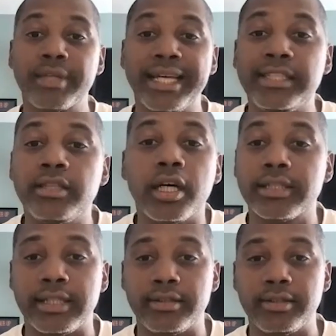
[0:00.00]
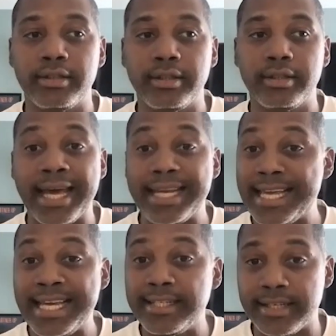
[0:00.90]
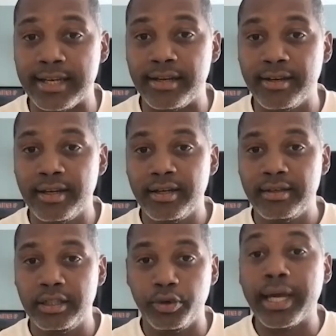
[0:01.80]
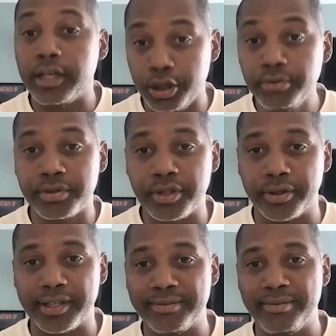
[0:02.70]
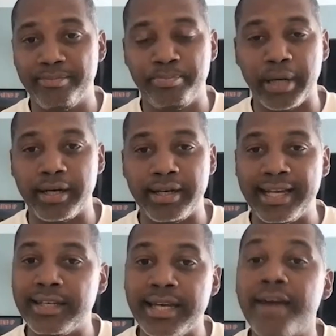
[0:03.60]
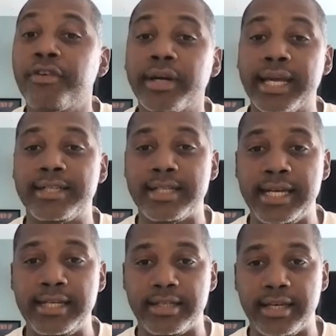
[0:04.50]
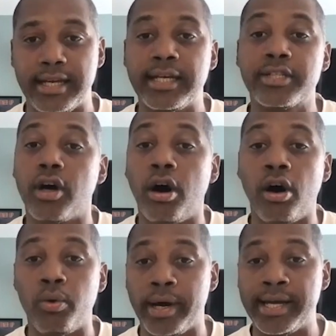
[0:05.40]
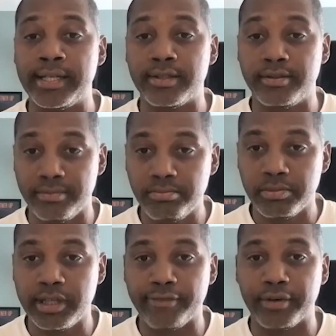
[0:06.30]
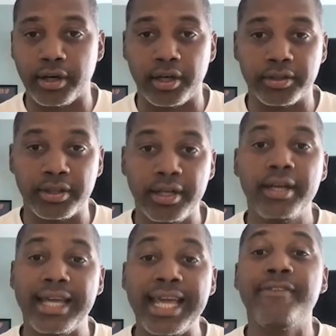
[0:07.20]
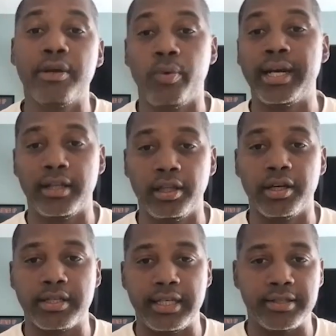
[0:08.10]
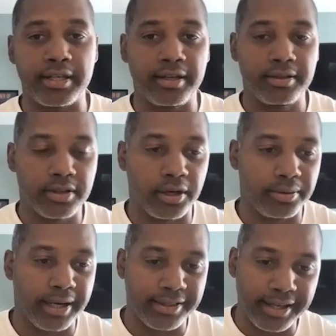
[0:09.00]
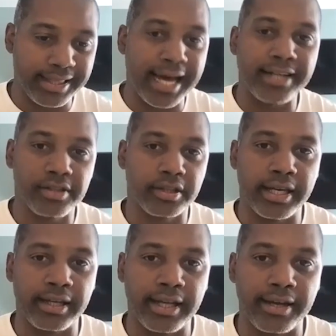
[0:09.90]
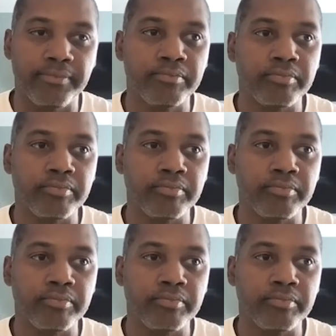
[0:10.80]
It doesn't get easy. You get used to it, but it never gets easy. It is always difficult, even when it looks easy. So I think that's the thing that